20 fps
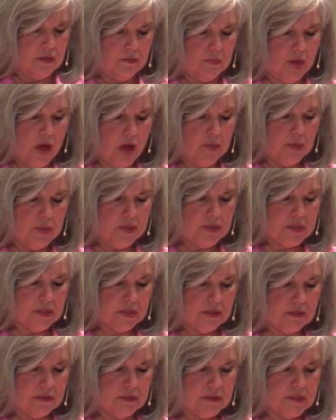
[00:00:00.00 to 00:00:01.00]
Paul puts
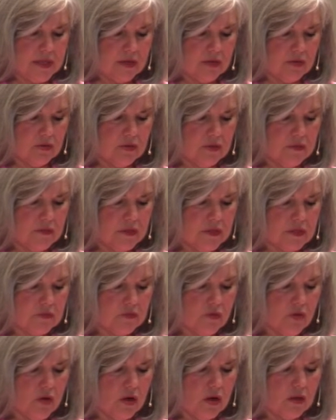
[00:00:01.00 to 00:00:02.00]
it in 2 Corinthians
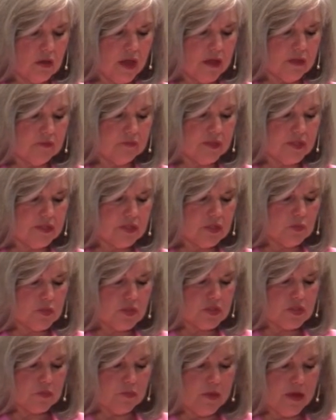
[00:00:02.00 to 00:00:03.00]
4 Our light affliction,
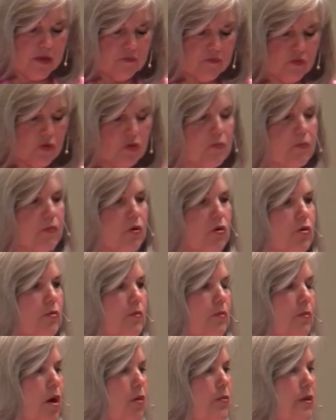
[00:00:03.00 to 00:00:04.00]
which is but for a
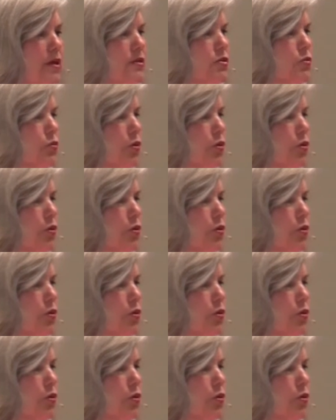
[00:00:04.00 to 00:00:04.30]
moment, is